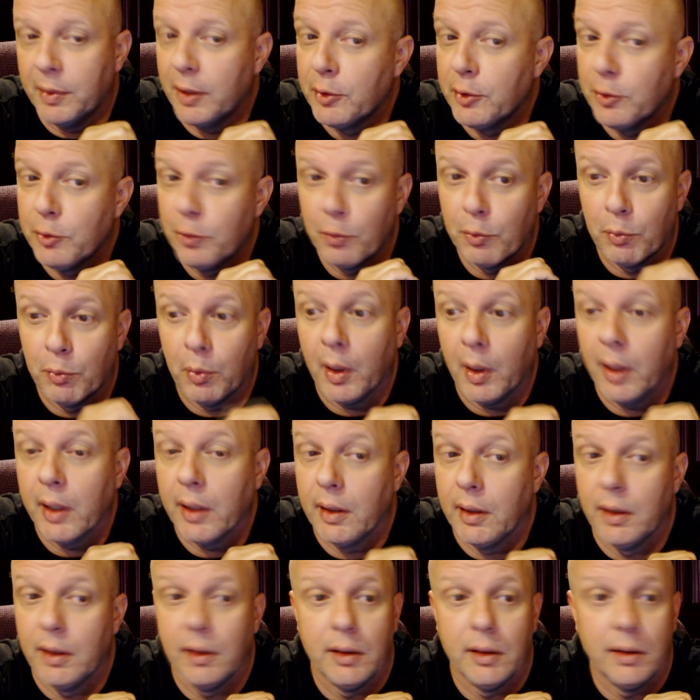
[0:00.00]
man, you're
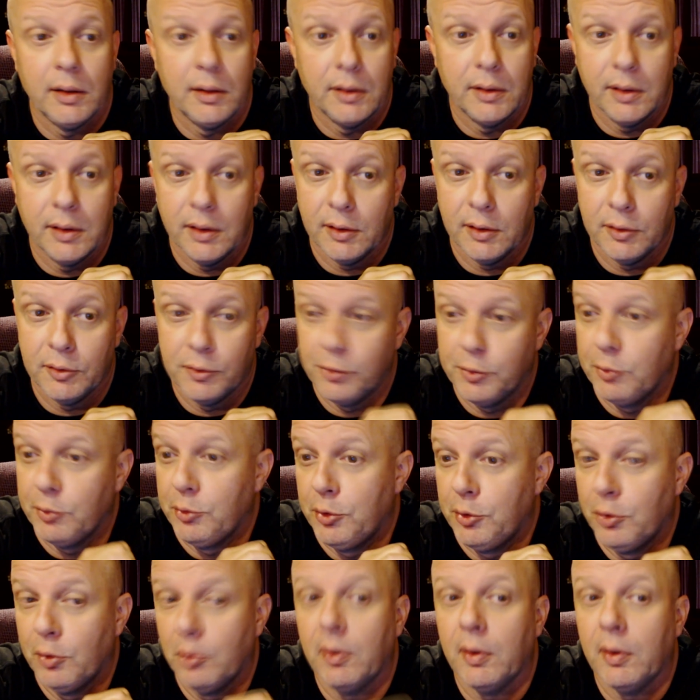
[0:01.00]
right in India, dude.